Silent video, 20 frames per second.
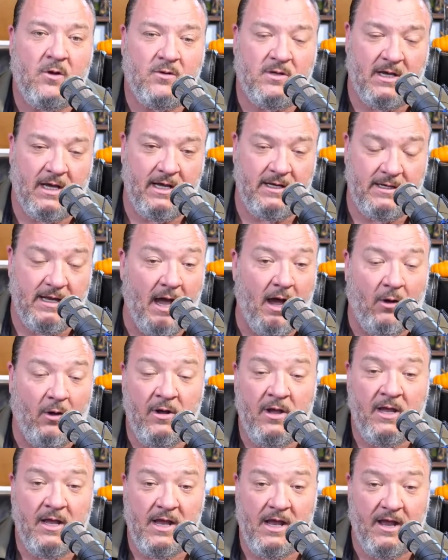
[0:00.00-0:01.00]
Okay. Now,
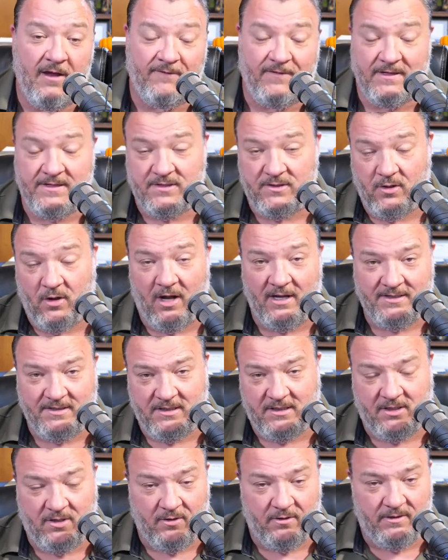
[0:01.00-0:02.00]
if it's not
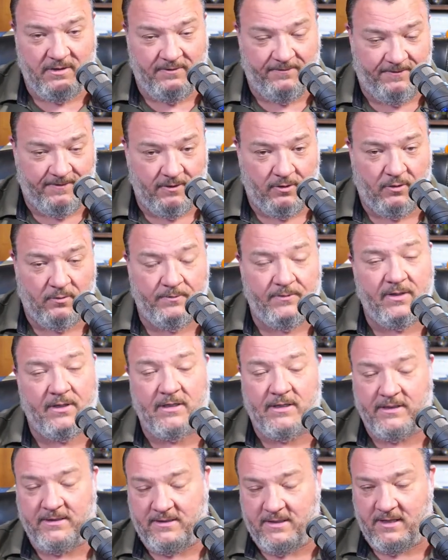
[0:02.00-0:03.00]
security filmed
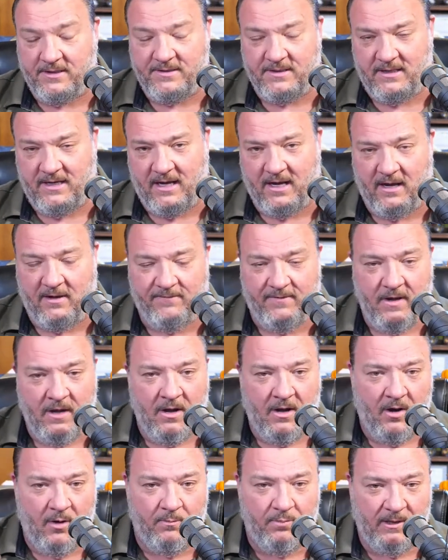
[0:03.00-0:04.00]
and it doesn't have
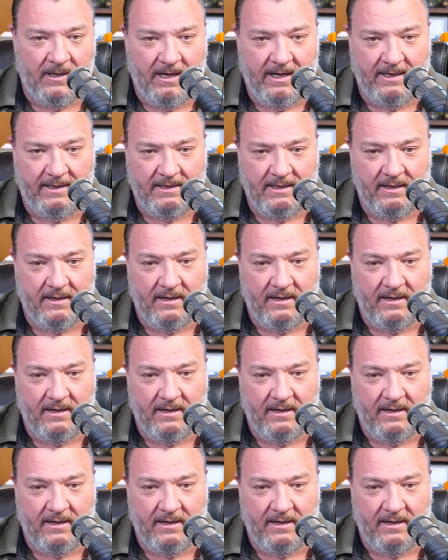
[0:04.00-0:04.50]
a blank,